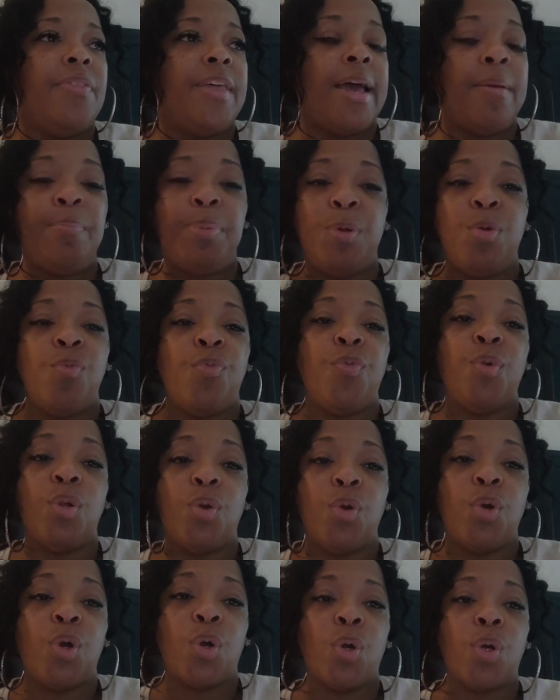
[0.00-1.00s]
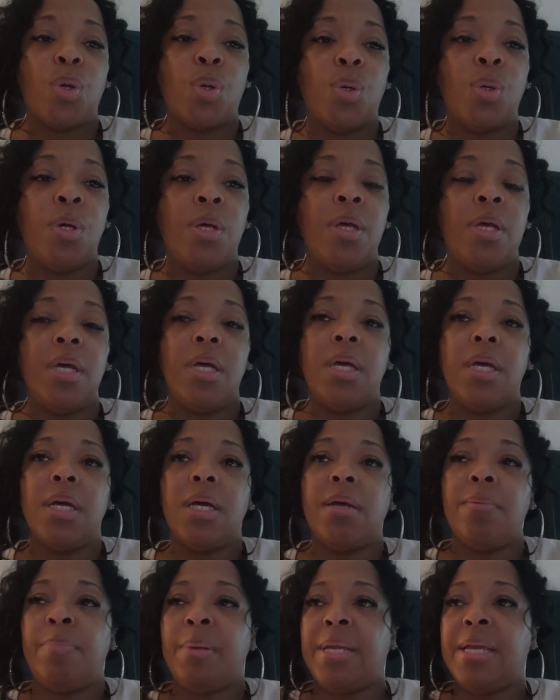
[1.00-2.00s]
that beautiful little girl
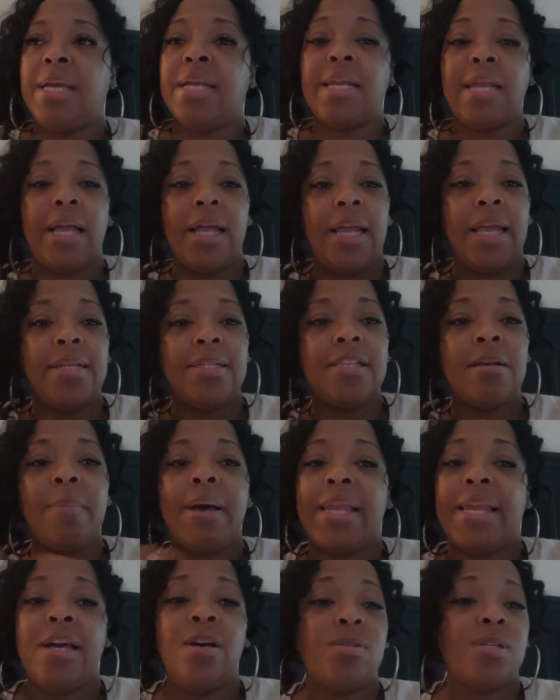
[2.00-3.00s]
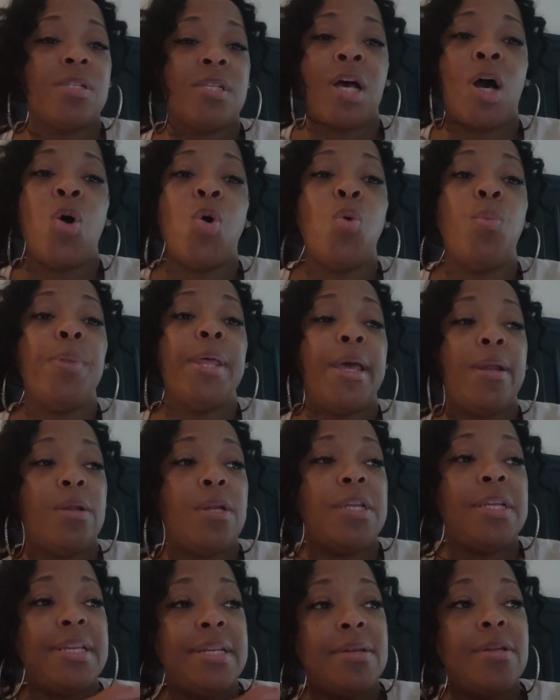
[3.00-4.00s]
could be in somebody else's home
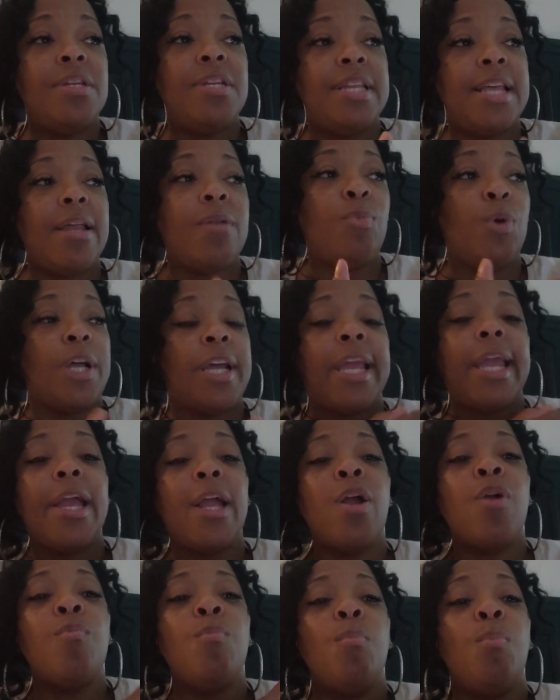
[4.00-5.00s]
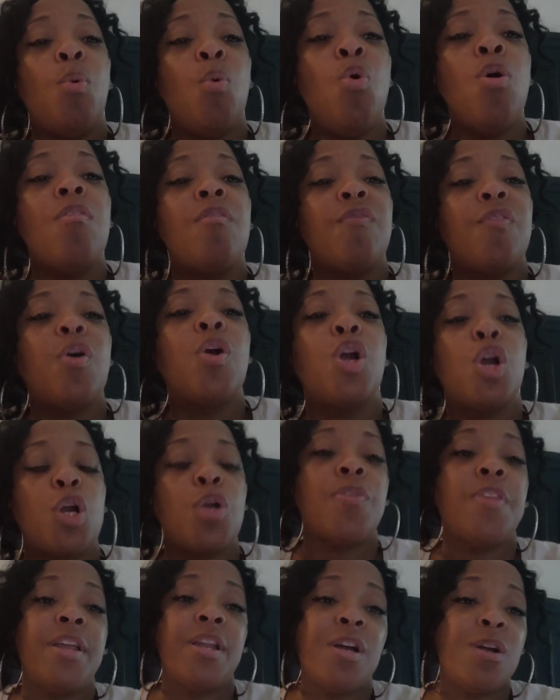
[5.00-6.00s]
that would care more for
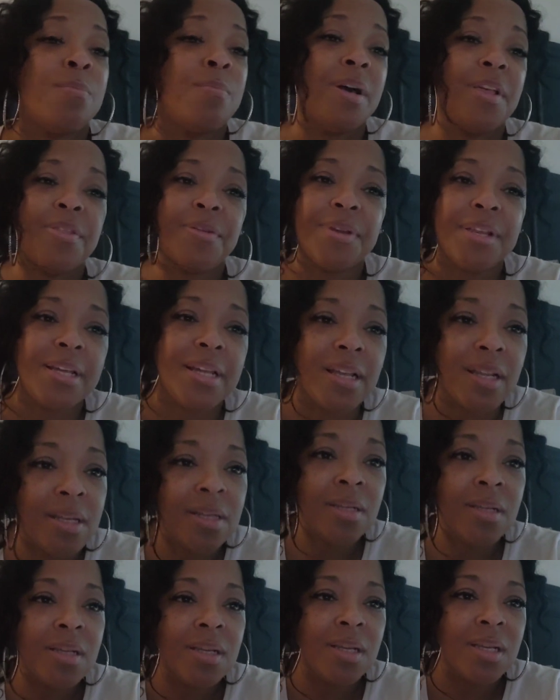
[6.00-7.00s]
her than her mother did.